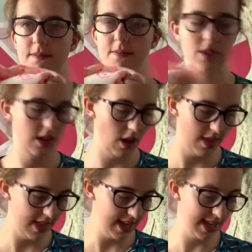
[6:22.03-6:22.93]
So
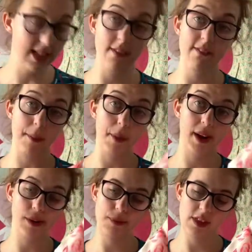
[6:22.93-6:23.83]
this is fabric
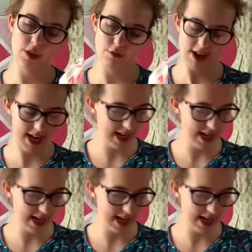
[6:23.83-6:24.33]
number 3.